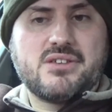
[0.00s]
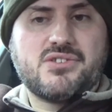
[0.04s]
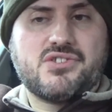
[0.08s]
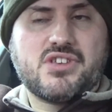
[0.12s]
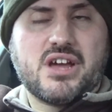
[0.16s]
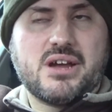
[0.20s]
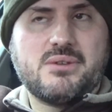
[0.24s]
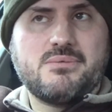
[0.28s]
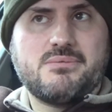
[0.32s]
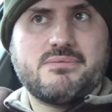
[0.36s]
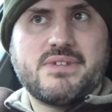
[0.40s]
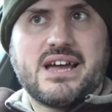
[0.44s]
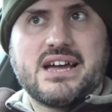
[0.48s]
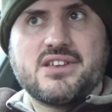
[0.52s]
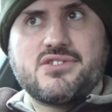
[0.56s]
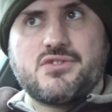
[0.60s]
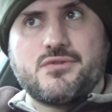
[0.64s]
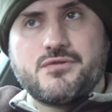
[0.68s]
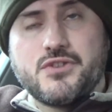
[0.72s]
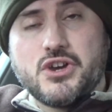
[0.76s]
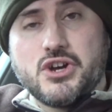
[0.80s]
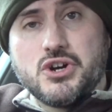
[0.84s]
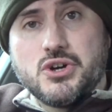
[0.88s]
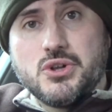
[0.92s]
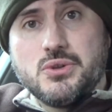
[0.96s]
So that's
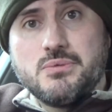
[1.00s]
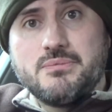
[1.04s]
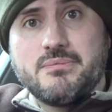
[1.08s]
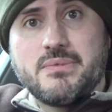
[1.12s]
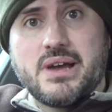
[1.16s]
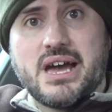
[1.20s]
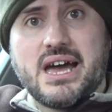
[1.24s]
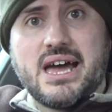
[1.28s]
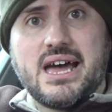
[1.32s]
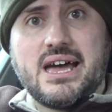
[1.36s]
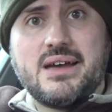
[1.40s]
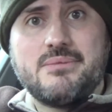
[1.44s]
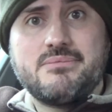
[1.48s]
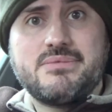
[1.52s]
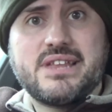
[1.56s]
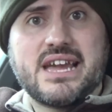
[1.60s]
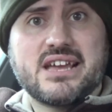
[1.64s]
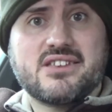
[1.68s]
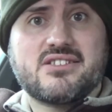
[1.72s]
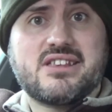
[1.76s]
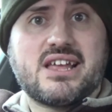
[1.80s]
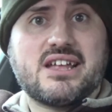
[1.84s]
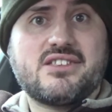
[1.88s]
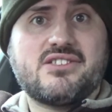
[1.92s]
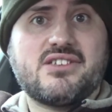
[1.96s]
fuel.
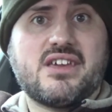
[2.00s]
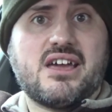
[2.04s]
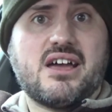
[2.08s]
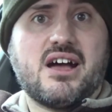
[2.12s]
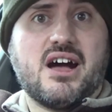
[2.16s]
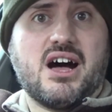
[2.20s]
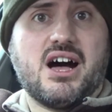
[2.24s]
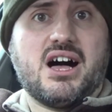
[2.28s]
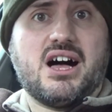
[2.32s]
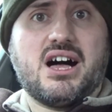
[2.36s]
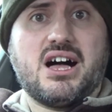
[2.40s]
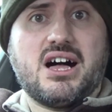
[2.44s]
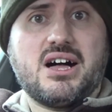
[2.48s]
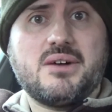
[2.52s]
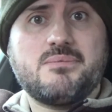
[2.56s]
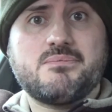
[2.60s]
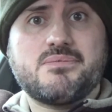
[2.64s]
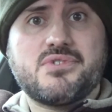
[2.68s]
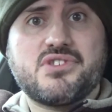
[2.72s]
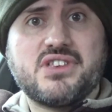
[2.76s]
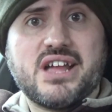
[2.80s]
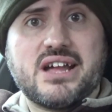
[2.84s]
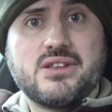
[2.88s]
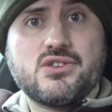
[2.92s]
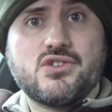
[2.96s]
Next letter, R,
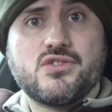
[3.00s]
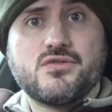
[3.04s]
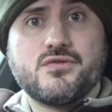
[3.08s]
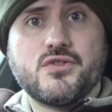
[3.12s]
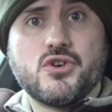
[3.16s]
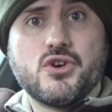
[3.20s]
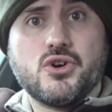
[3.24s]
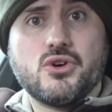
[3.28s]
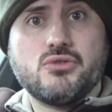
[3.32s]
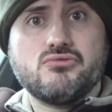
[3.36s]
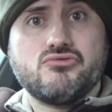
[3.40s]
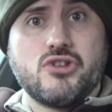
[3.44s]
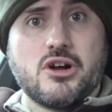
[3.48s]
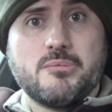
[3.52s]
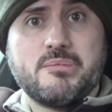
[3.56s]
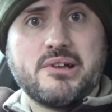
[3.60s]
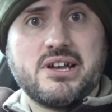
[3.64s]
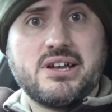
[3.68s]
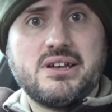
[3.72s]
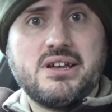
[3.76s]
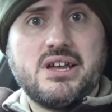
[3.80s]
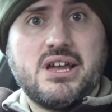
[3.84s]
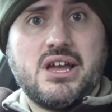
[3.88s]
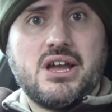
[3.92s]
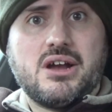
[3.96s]
stands for
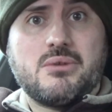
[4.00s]
rubber.